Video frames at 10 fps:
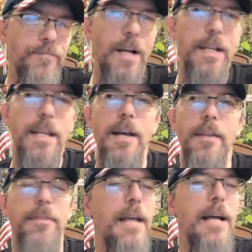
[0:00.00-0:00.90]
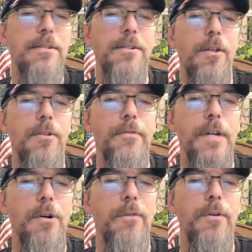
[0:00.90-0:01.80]
again, that's another
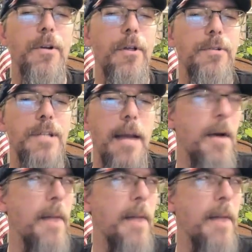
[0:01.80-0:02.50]
video for another time.